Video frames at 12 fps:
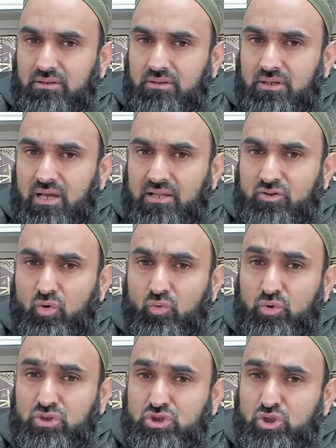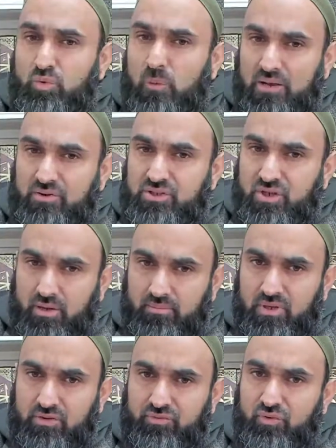And so we should value time.
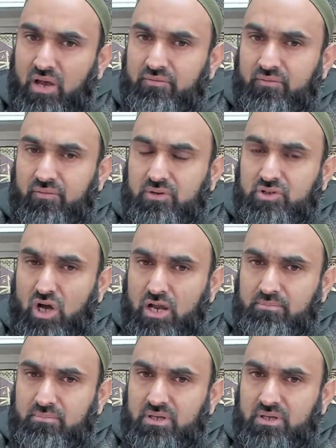If you have time